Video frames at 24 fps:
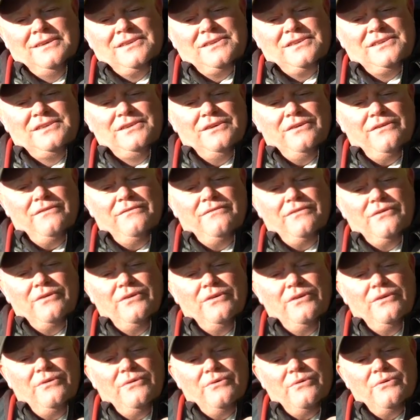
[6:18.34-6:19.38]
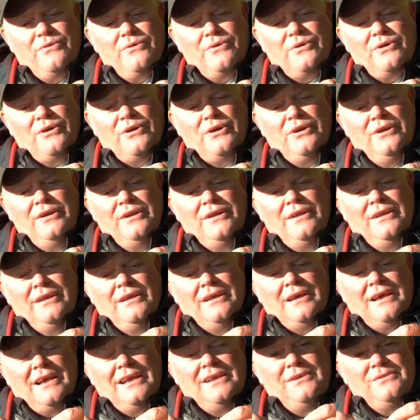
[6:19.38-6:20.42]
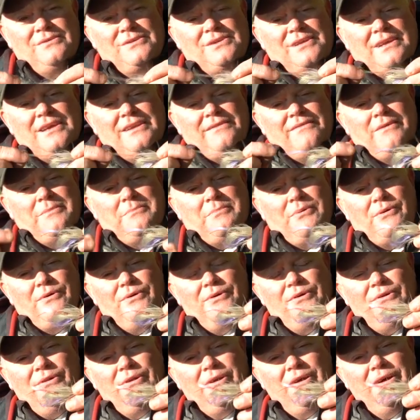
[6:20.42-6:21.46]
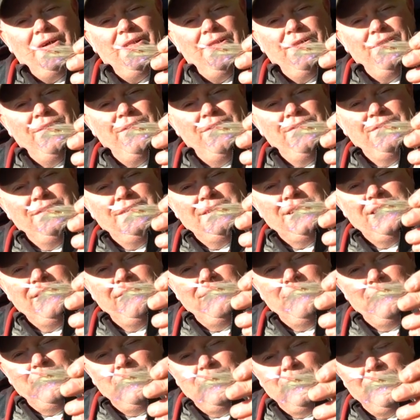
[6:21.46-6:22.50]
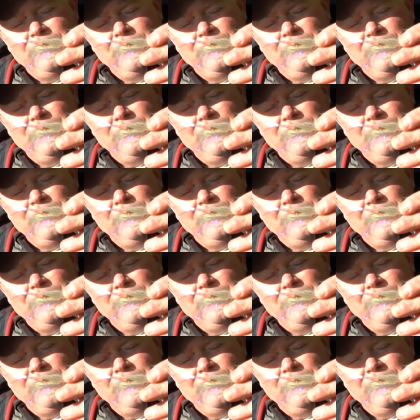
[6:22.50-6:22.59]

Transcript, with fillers: silver or I use kind of a pearl color to give them a